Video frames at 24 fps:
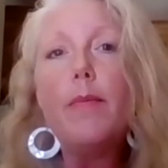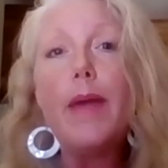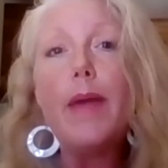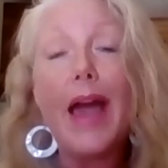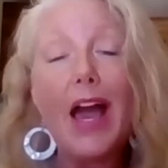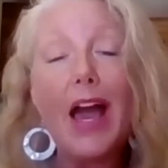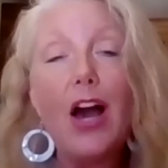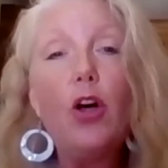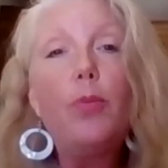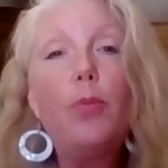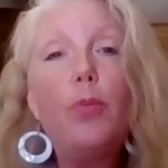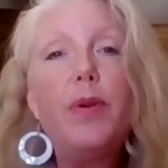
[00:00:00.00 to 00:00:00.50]

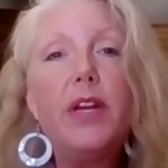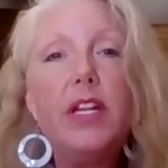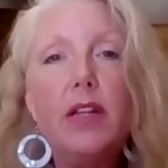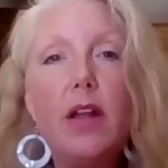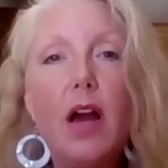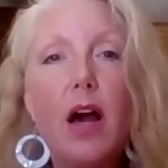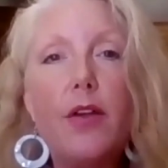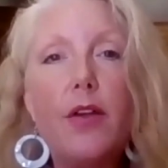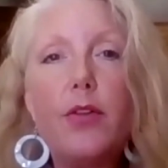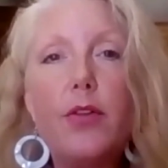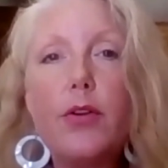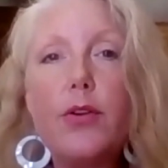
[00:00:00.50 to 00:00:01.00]
Helping
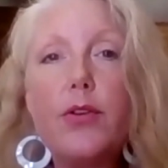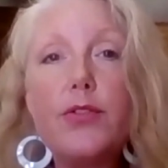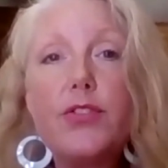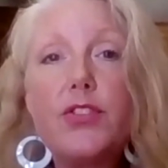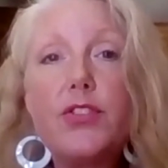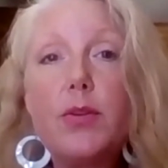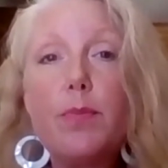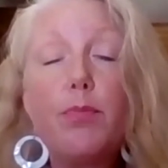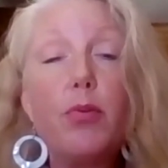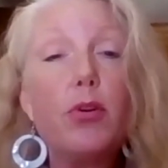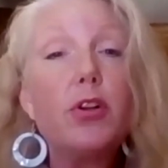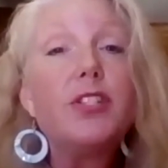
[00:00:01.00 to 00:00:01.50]

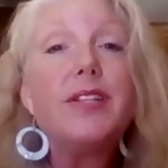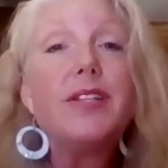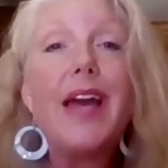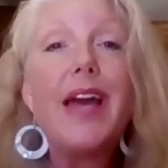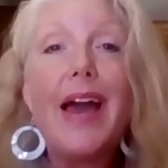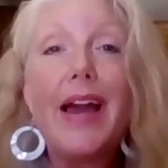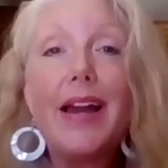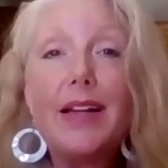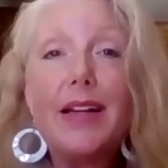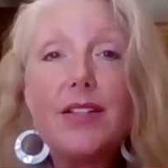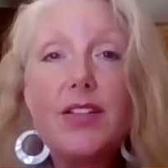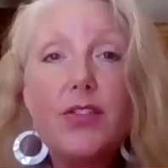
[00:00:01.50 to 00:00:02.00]
others
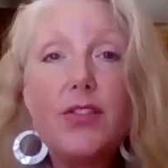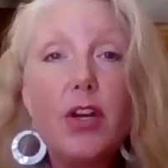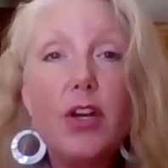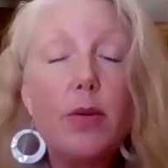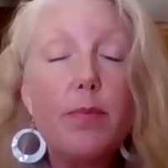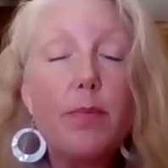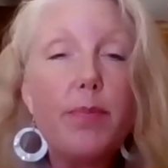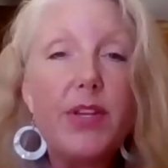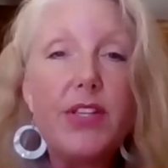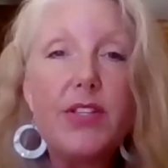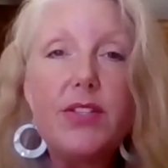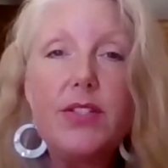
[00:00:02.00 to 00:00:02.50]
protect their
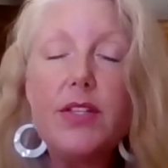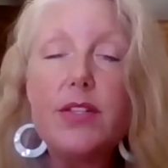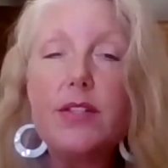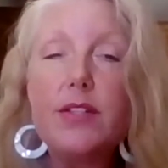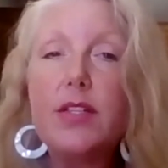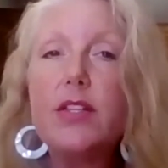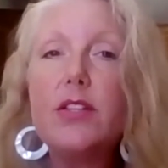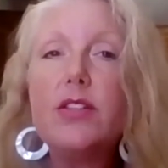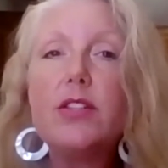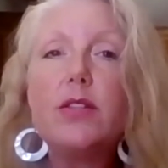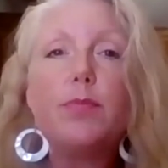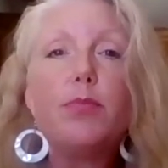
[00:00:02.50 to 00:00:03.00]

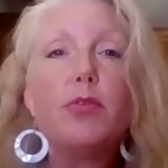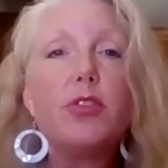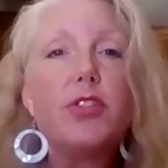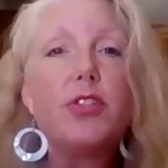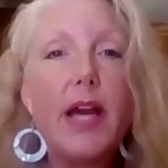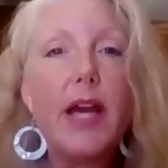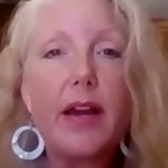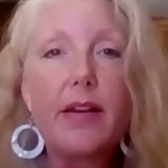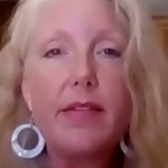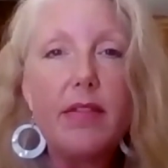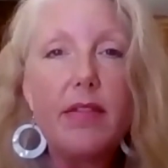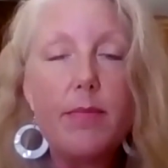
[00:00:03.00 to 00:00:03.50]
businesses,
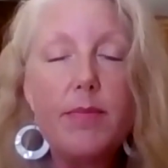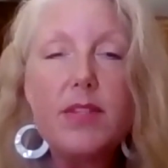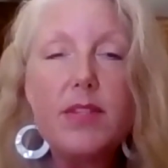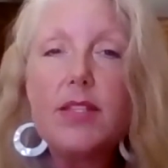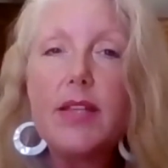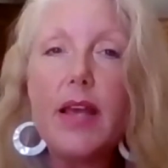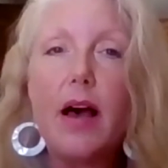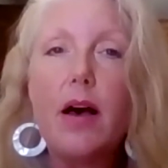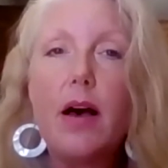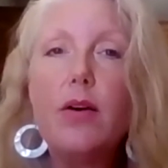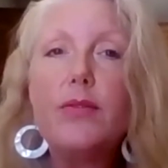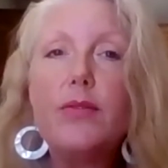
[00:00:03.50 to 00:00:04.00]
protect
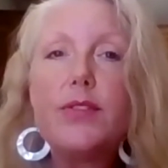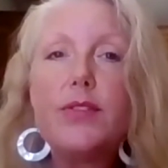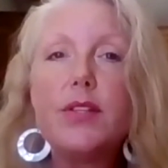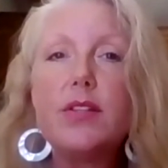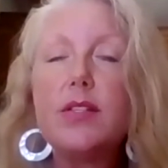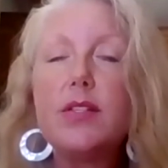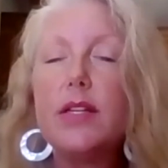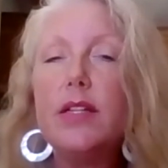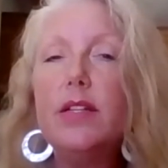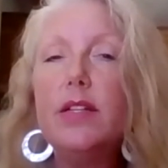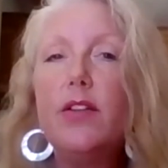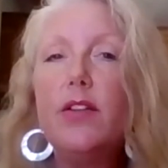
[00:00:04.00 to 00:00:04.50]
themselves
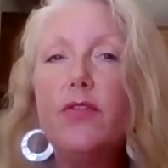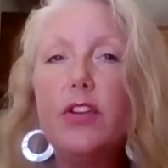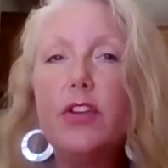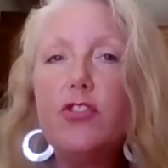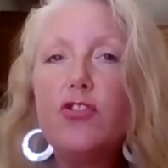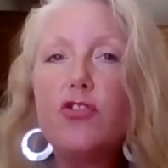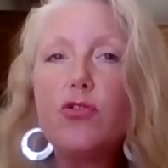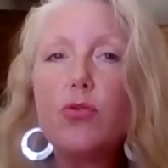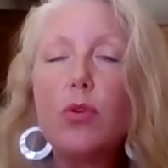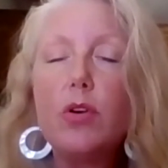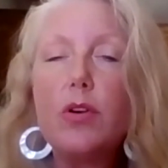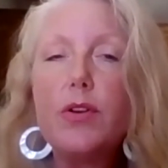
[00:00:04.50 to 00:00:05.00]
as
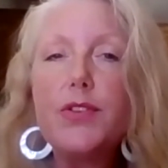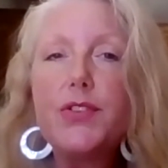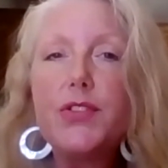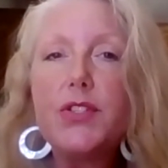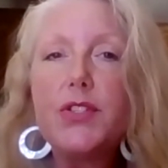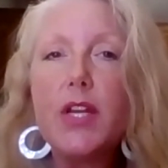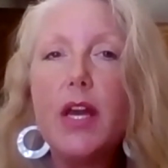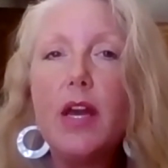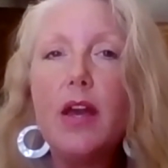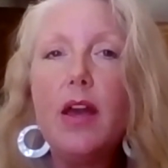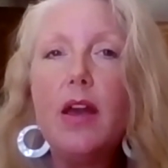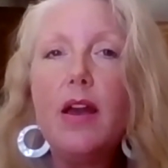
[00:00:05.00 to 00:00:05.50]
individuals.